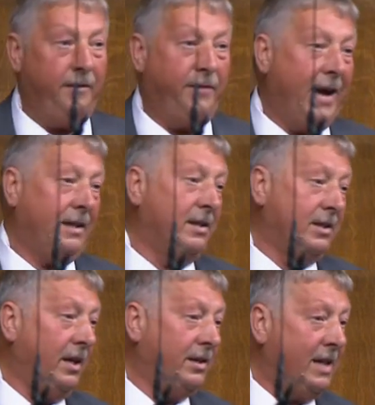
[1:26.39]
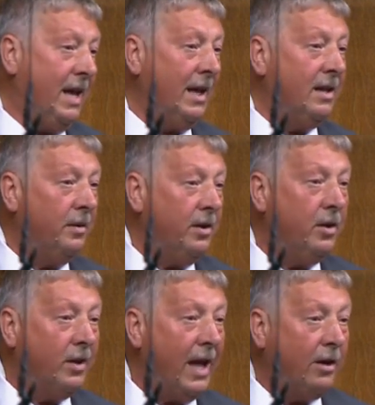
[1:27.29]
In fact, it's taking
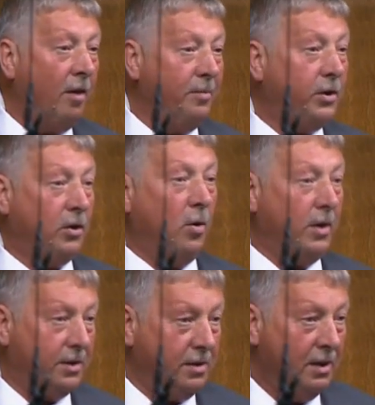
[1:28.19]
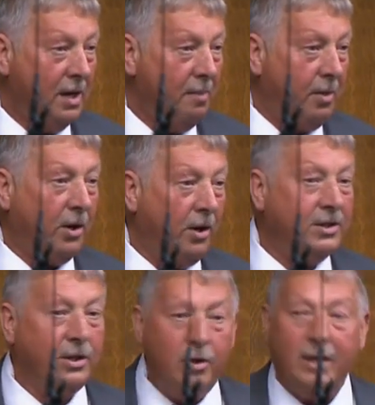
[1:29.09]
the UK government to court
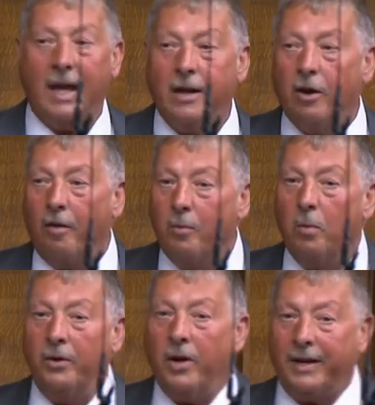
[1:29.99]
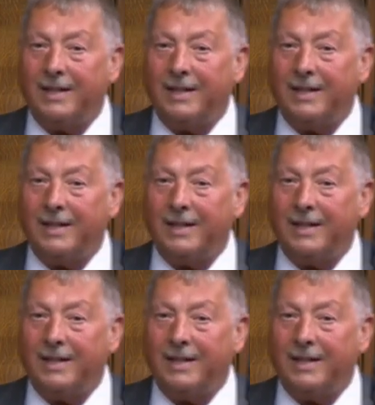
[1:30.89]
because the UK government will not